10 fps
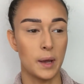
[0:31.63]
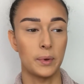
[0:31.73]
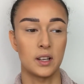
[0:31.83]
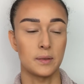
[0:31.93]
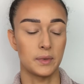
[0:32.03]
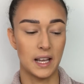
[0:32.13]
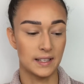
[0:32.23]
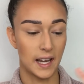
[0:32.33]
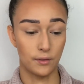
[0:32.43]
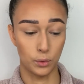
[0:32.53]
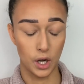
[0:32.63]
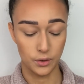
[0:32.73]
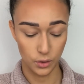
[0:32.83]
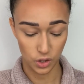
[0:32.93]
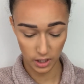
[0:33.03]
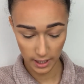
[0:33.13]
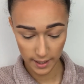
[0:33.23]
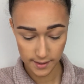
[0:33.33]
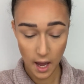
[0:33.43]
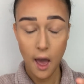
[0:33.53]
her because I'm guessing everyone knows who she
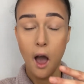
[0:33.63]
is.